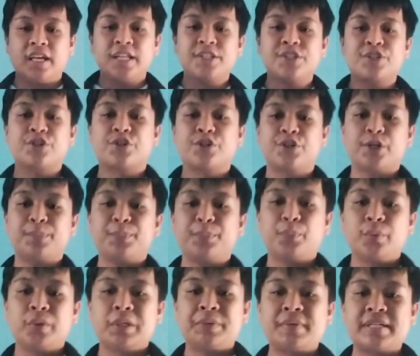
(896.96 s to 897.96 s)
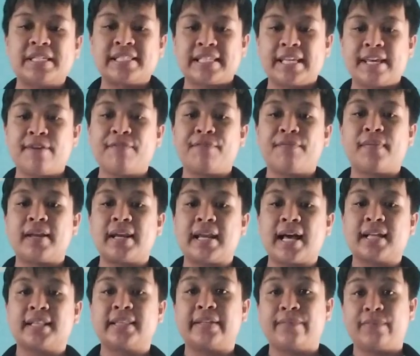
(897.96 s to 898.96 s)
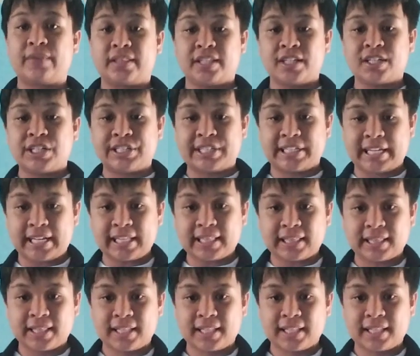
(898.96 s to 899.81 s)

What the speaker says: each group will receive an activity sheet